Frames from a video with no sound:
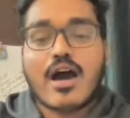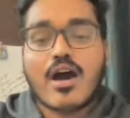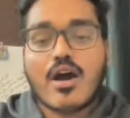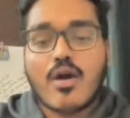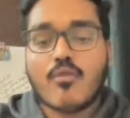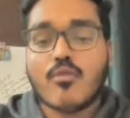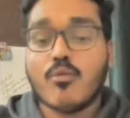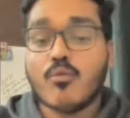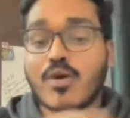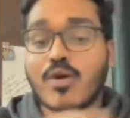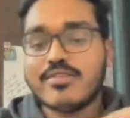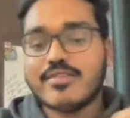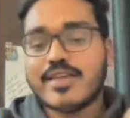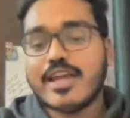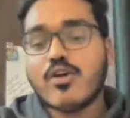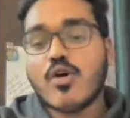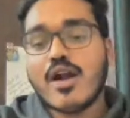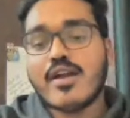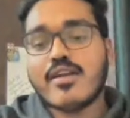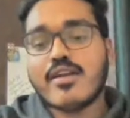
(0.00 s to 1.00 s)
Once I
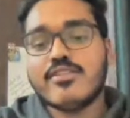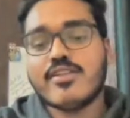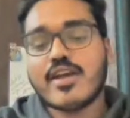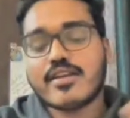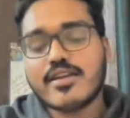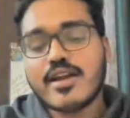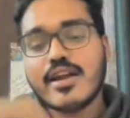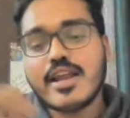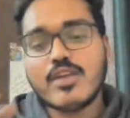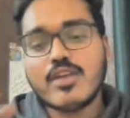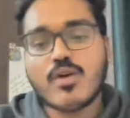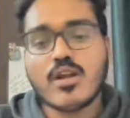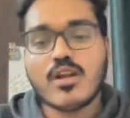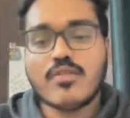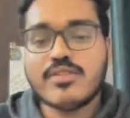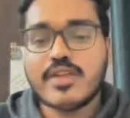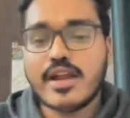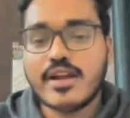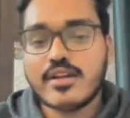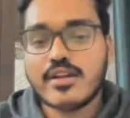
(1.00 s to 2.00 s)
got rejected in one of the
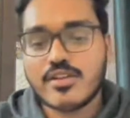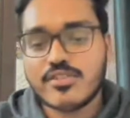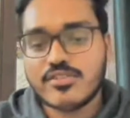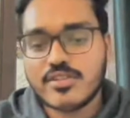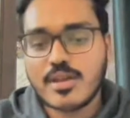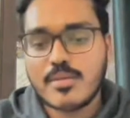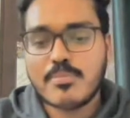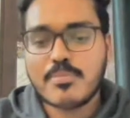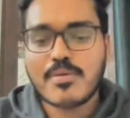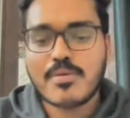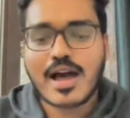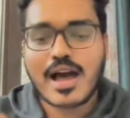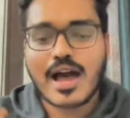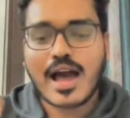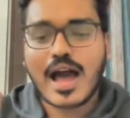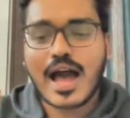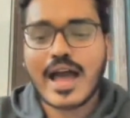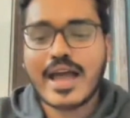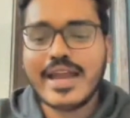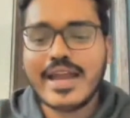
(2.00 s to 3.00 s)
internship,
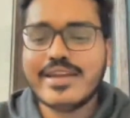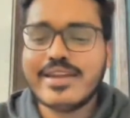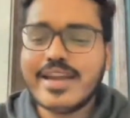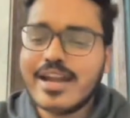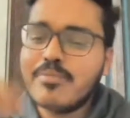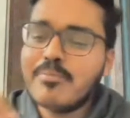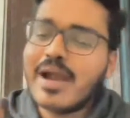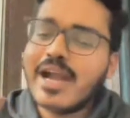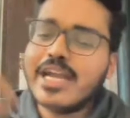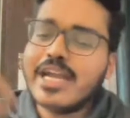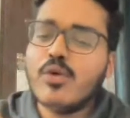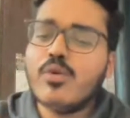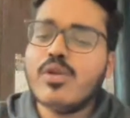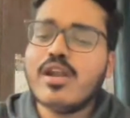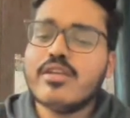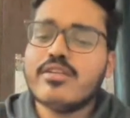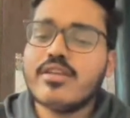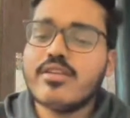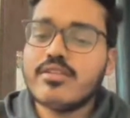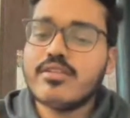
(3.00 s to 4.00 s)
I did my due
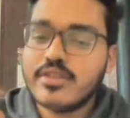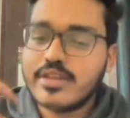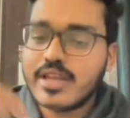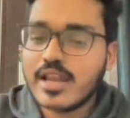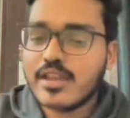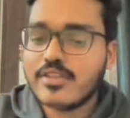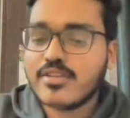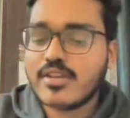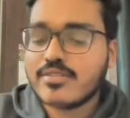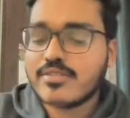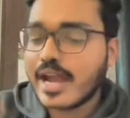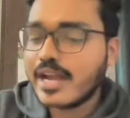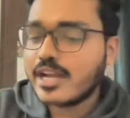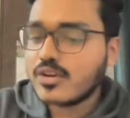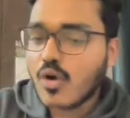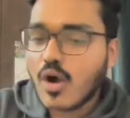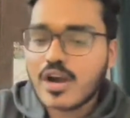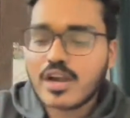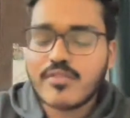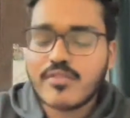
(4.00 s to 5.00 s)
diligence. I
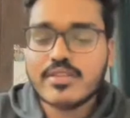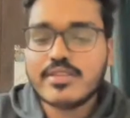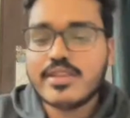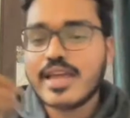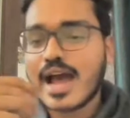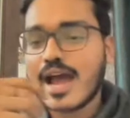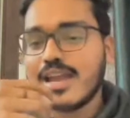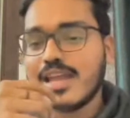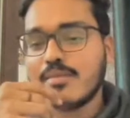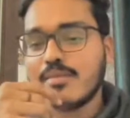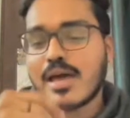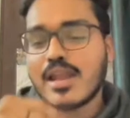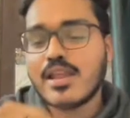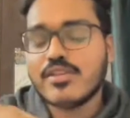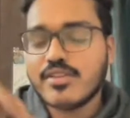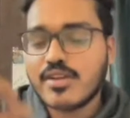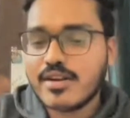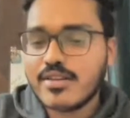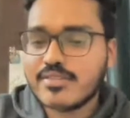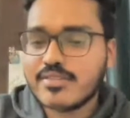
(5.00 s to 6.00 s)
talked with the hiring manager,
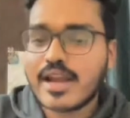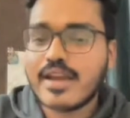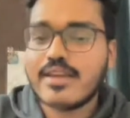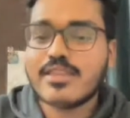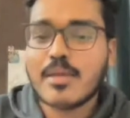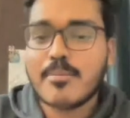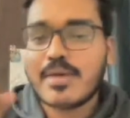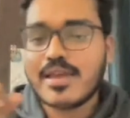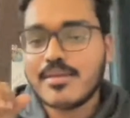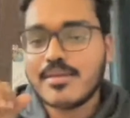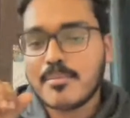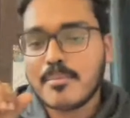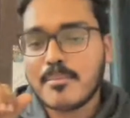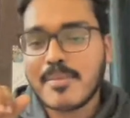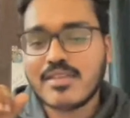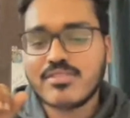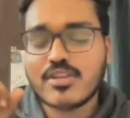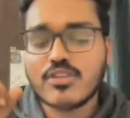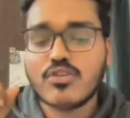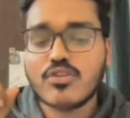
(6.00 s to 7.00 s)
sent them a
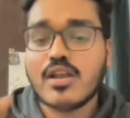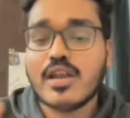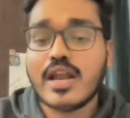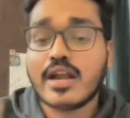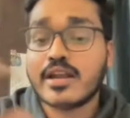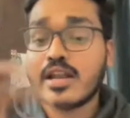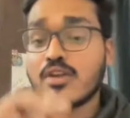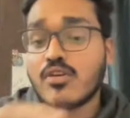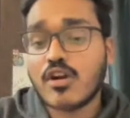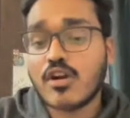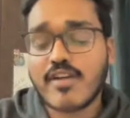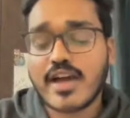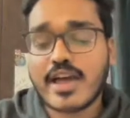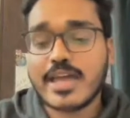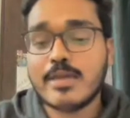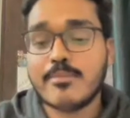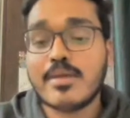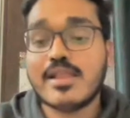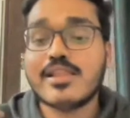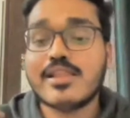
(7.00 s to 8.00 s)
message on LinkedIn or via
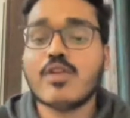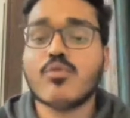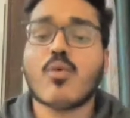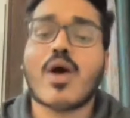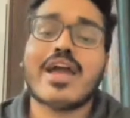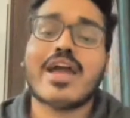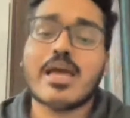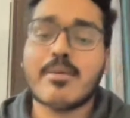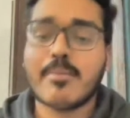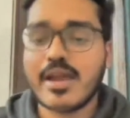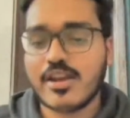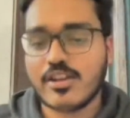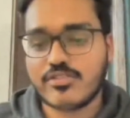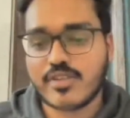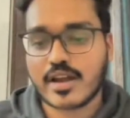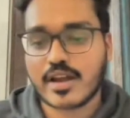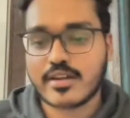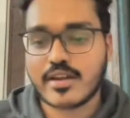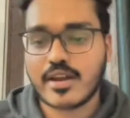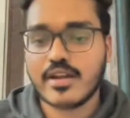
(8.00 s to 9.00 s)
email that why am I
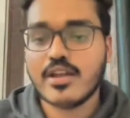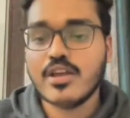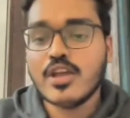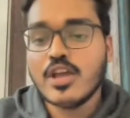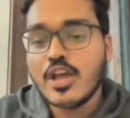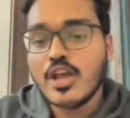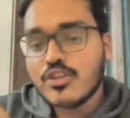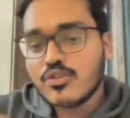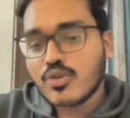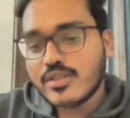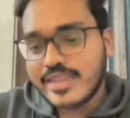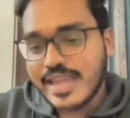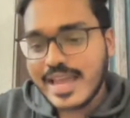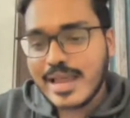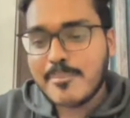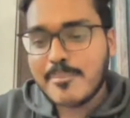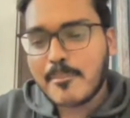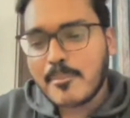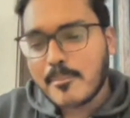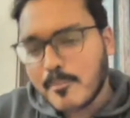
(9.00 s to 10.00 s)
rejected. So they
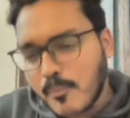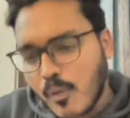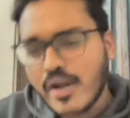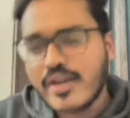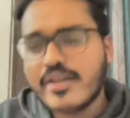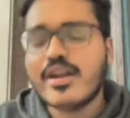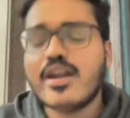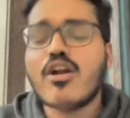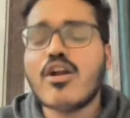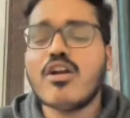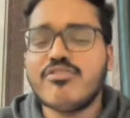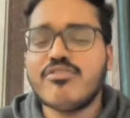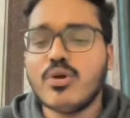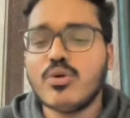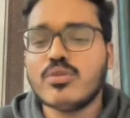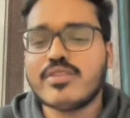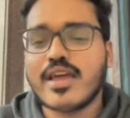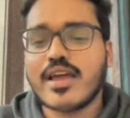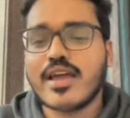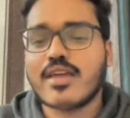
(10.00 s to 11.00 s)
pointed out few
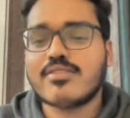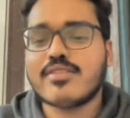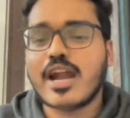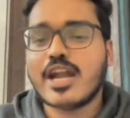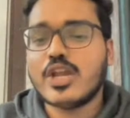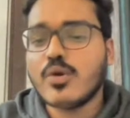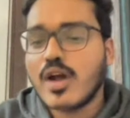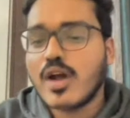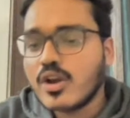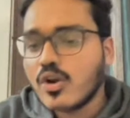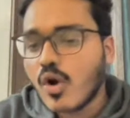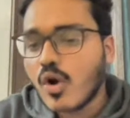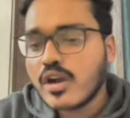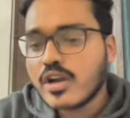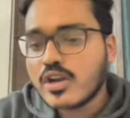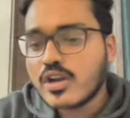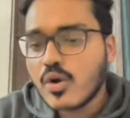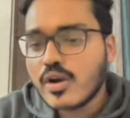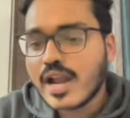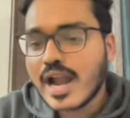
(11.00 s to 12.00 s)
things, that you are not
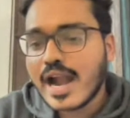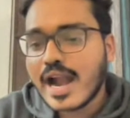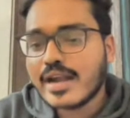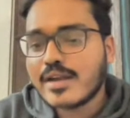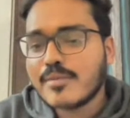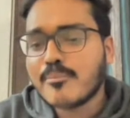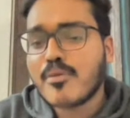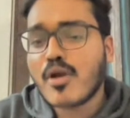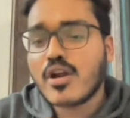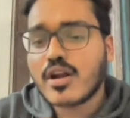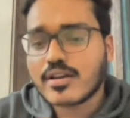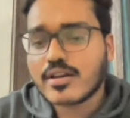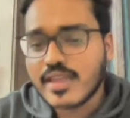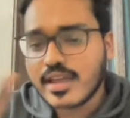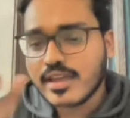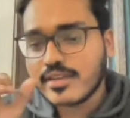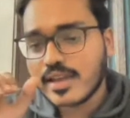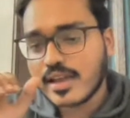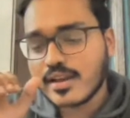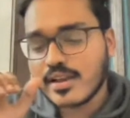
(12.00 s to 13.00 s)
good at product
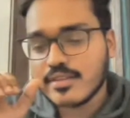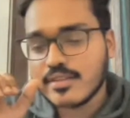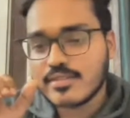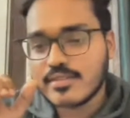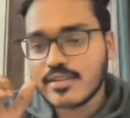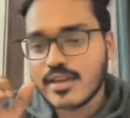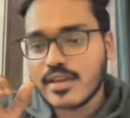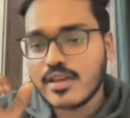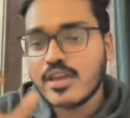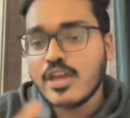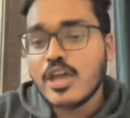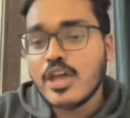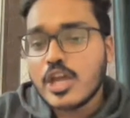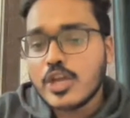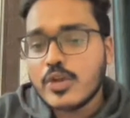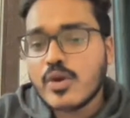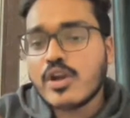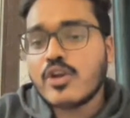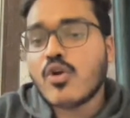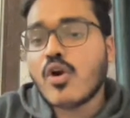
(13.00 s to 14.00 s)
thinking, let's say. You are
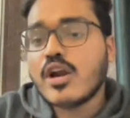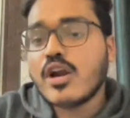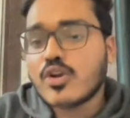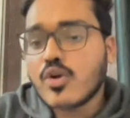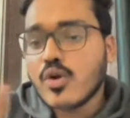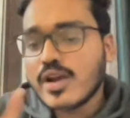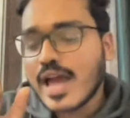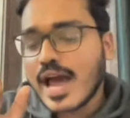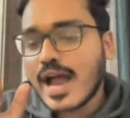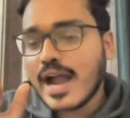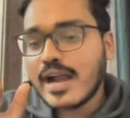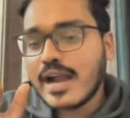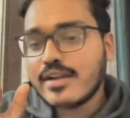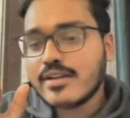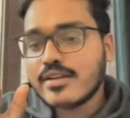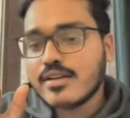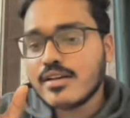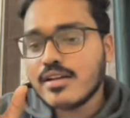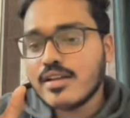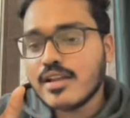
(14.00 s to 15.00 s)
not good at,
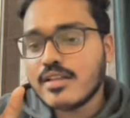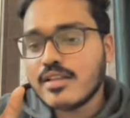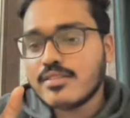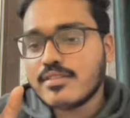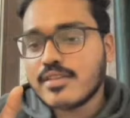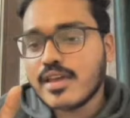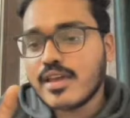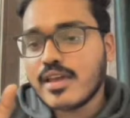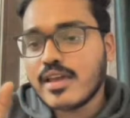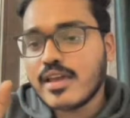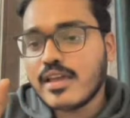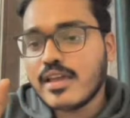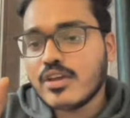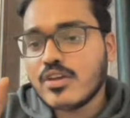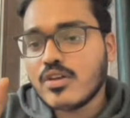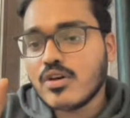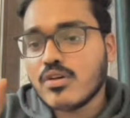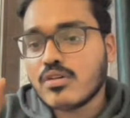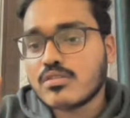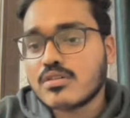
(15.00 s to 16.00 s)
let's say,
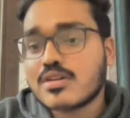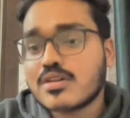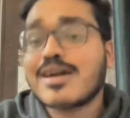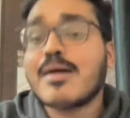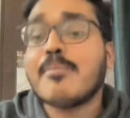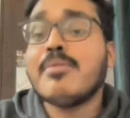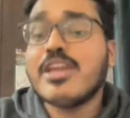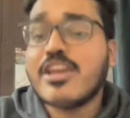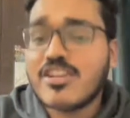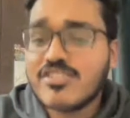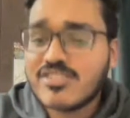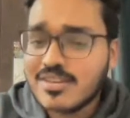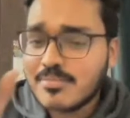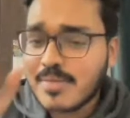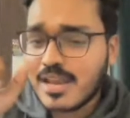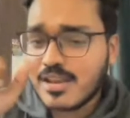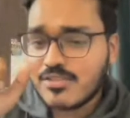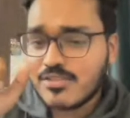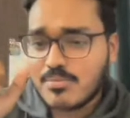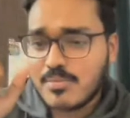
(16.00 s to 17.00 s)
communication
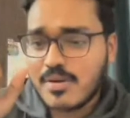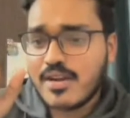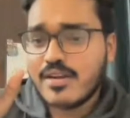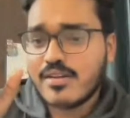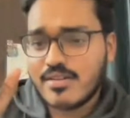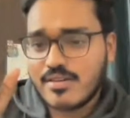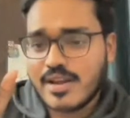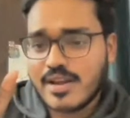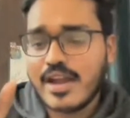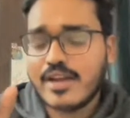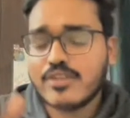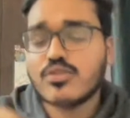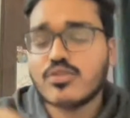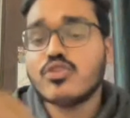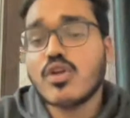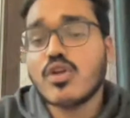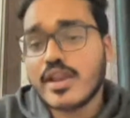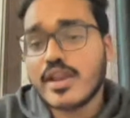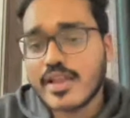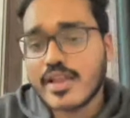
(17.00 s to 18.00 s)
management, right? So
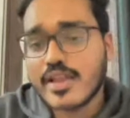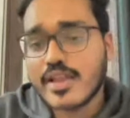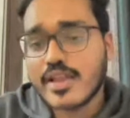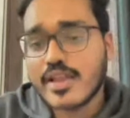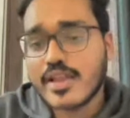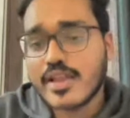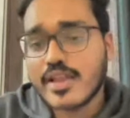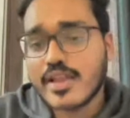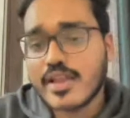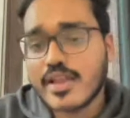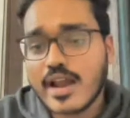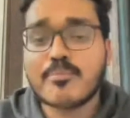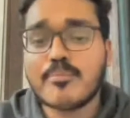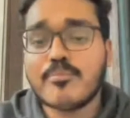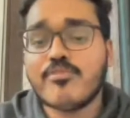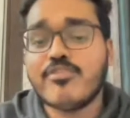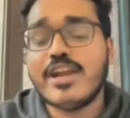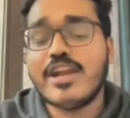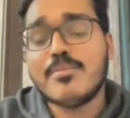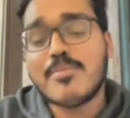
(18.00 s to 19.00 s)
there are a lot of
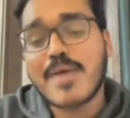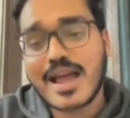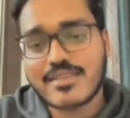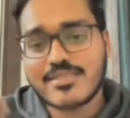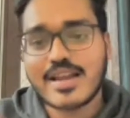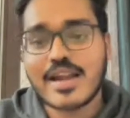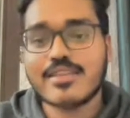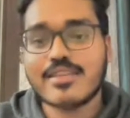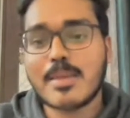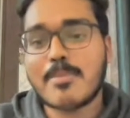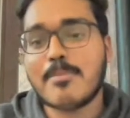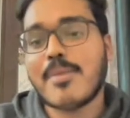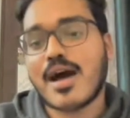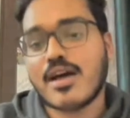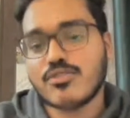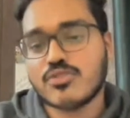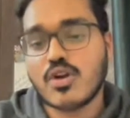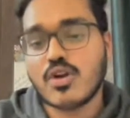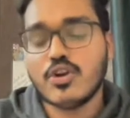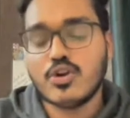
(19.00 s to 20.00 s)
feedbacks that they passed on
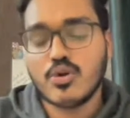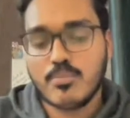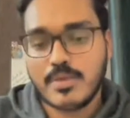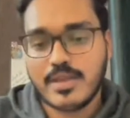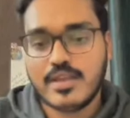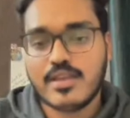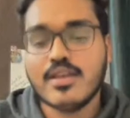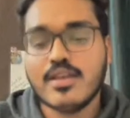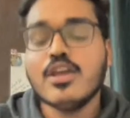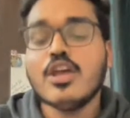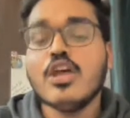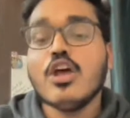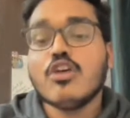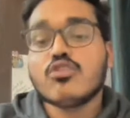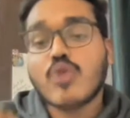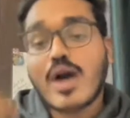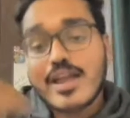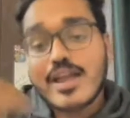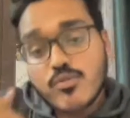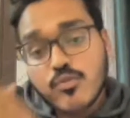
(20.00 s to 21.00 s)
to me. So I
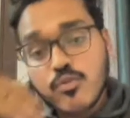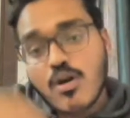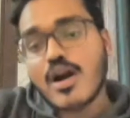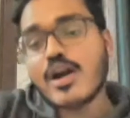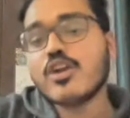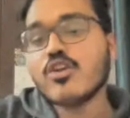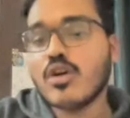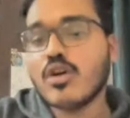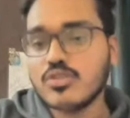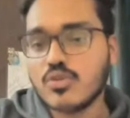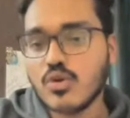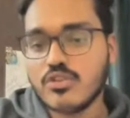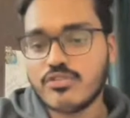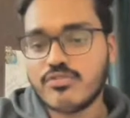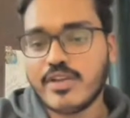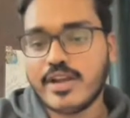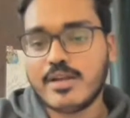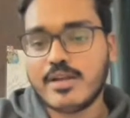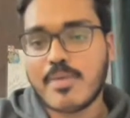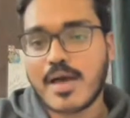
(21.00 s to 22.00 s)
worked on those
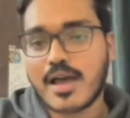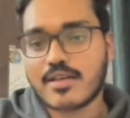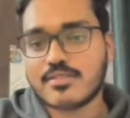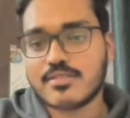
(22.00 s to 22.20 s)
feedbacks.